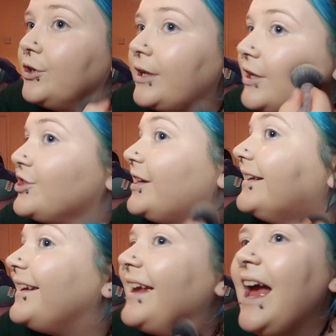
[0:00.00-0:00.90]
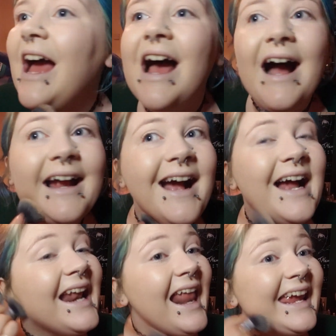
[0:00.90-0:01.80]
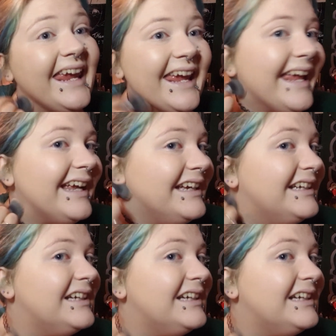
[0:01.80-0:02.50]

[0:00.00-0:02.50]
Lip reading: good, actually. I kind of like it.